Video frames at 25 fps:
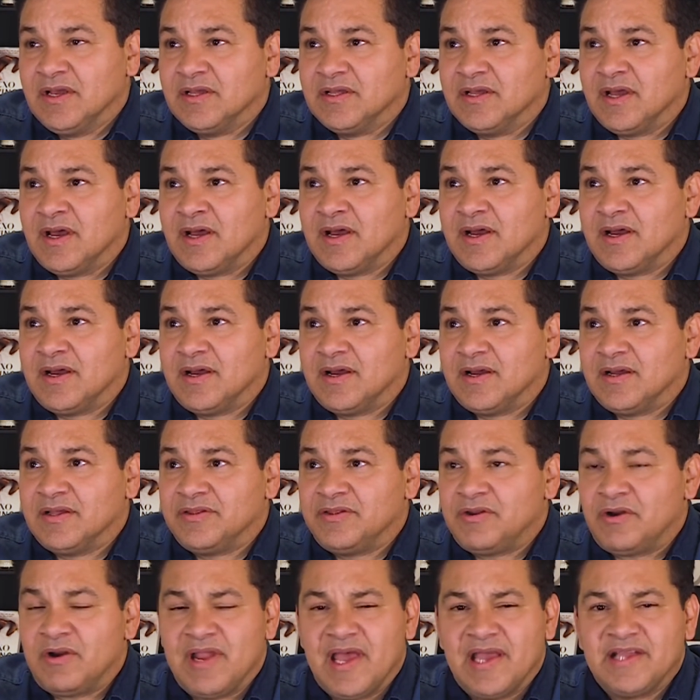
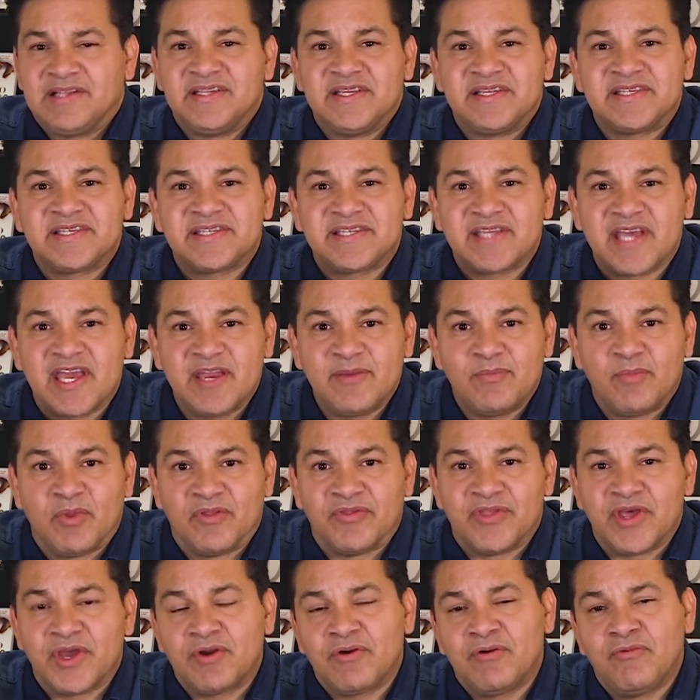they're like
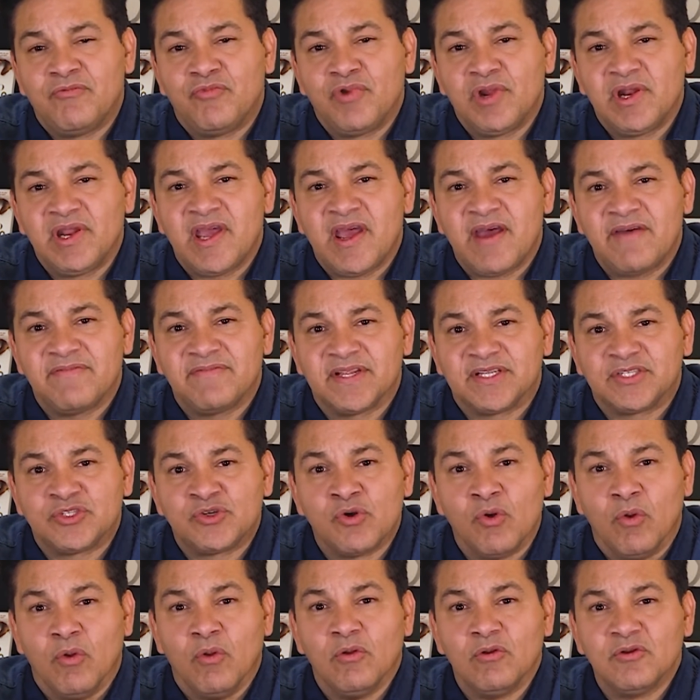disabled. They don't really have the
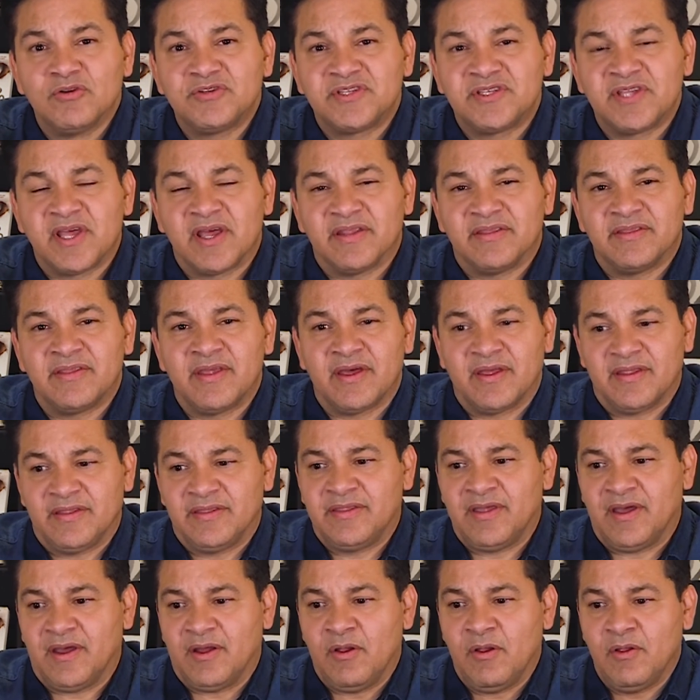tools,
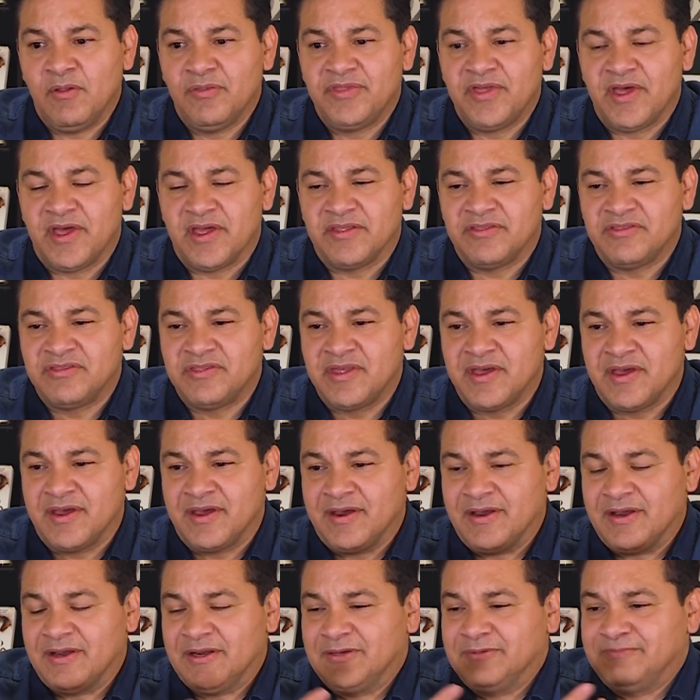the all
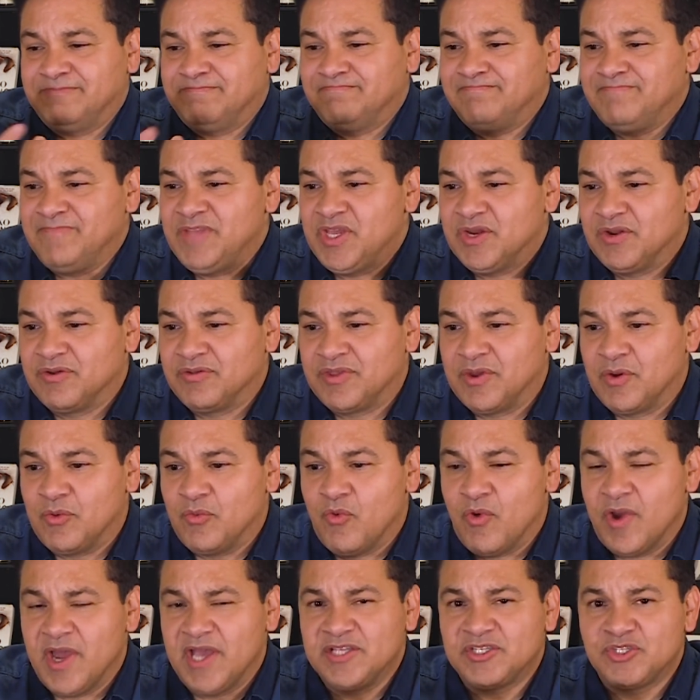the
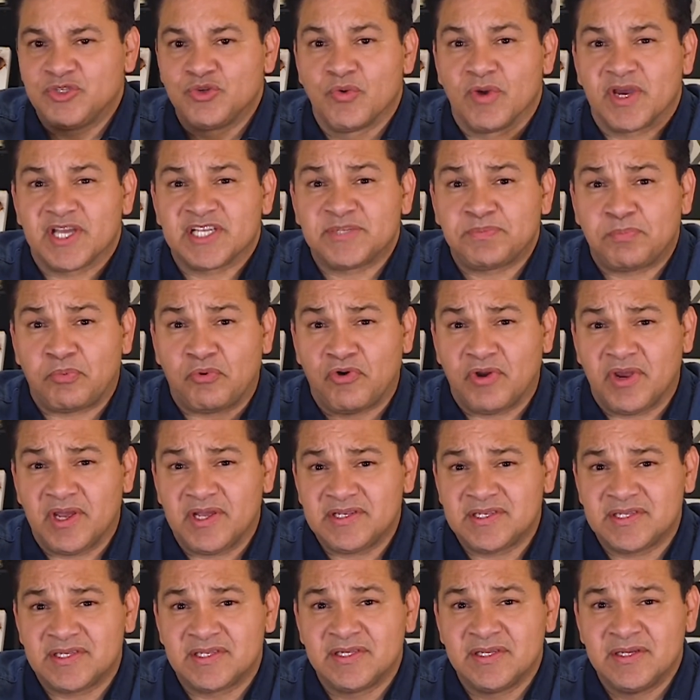ways to
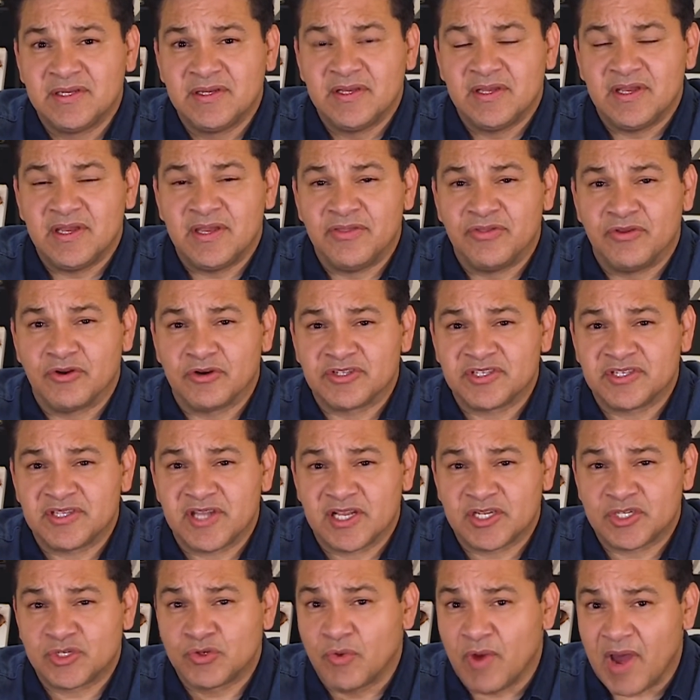express in their
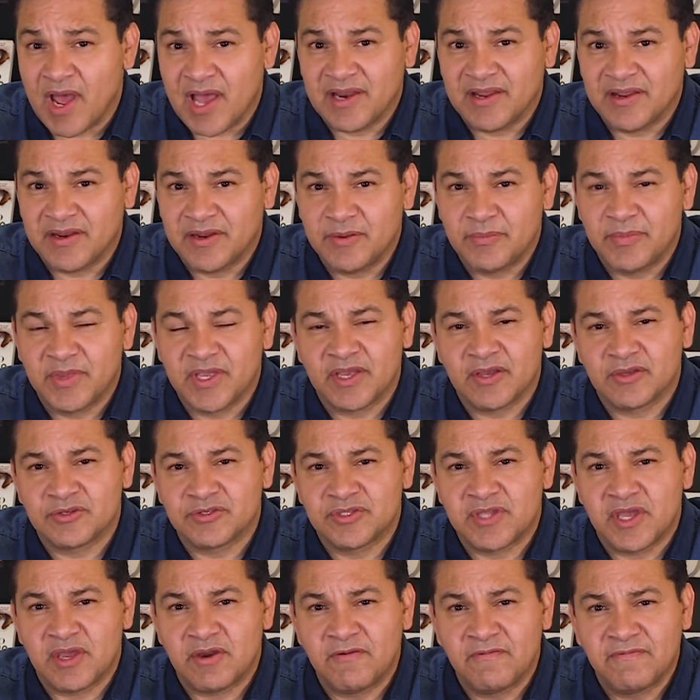sexuality, because
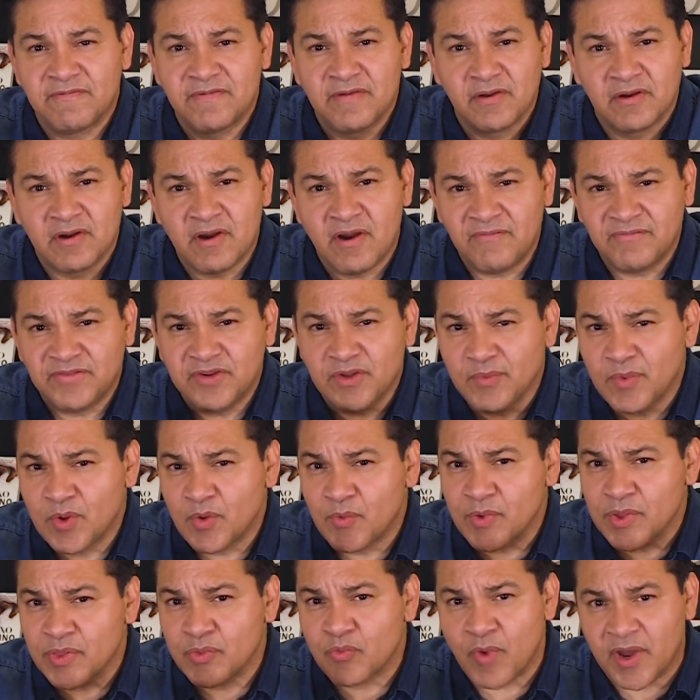they don't feel comfortable
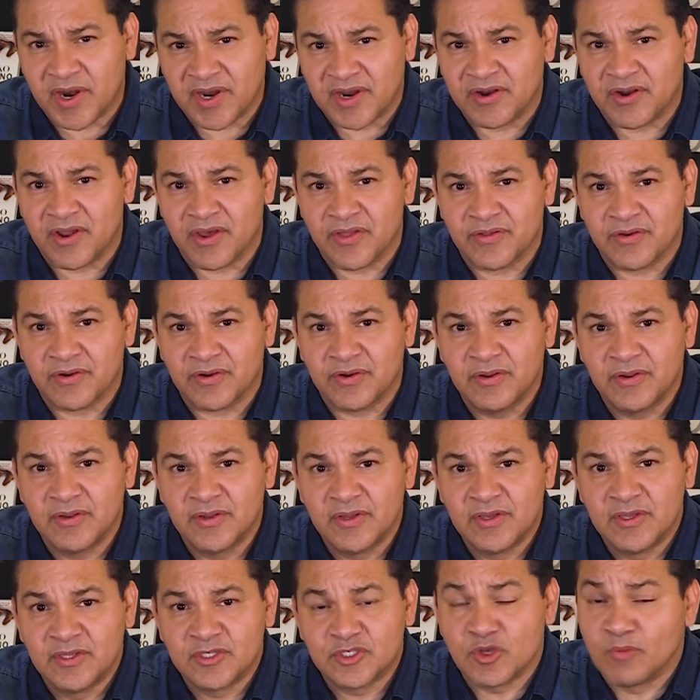with one another.
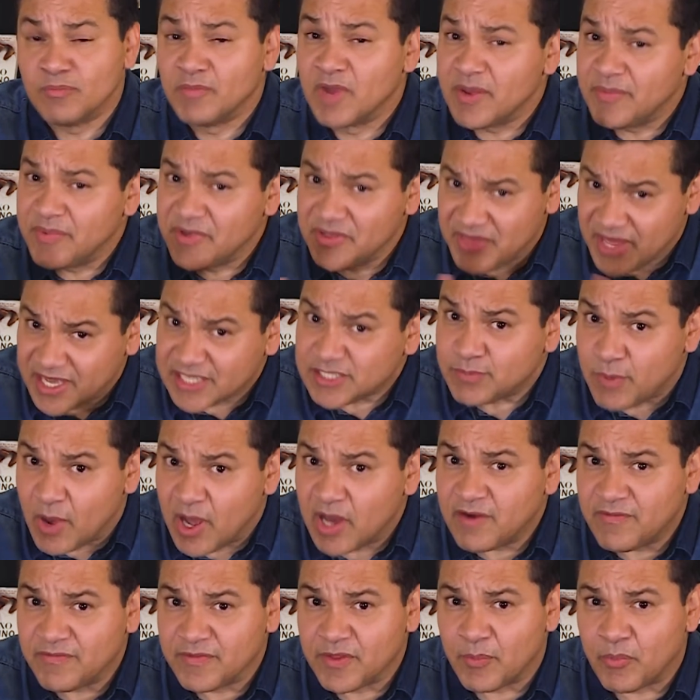So maybe that's
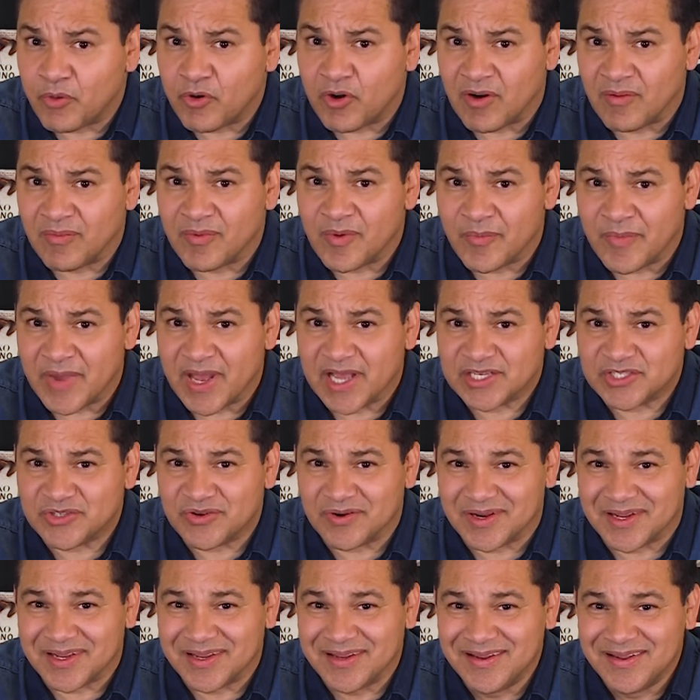part of the problem,
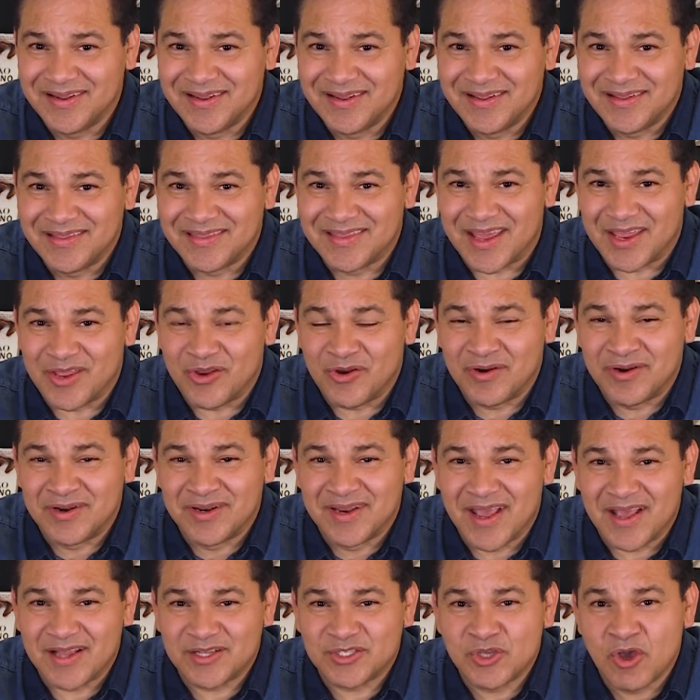actually, that you're
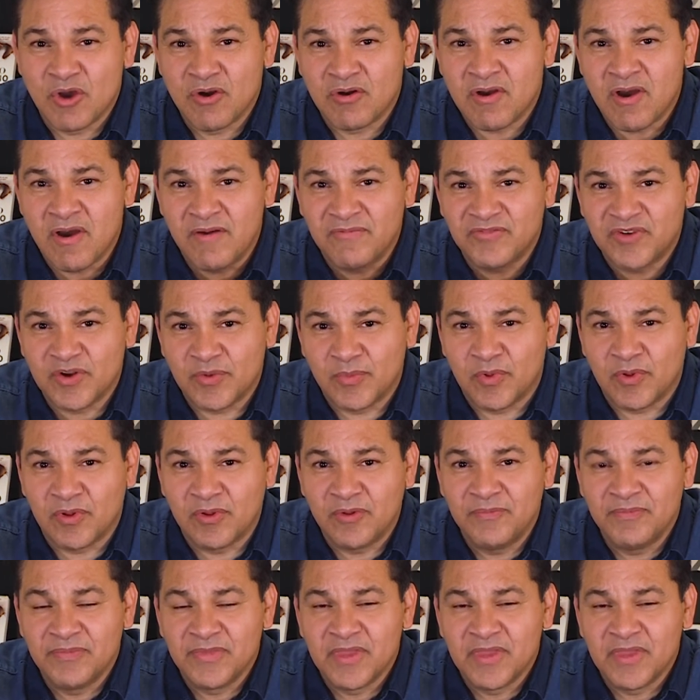not so comfortable